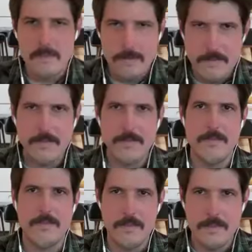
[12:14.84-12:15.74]
try to
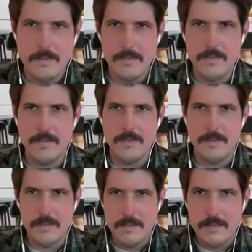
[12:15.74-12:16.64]
ask to
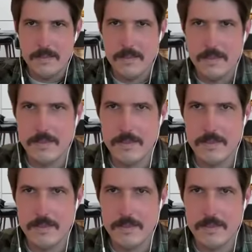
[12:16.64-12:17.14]
speak with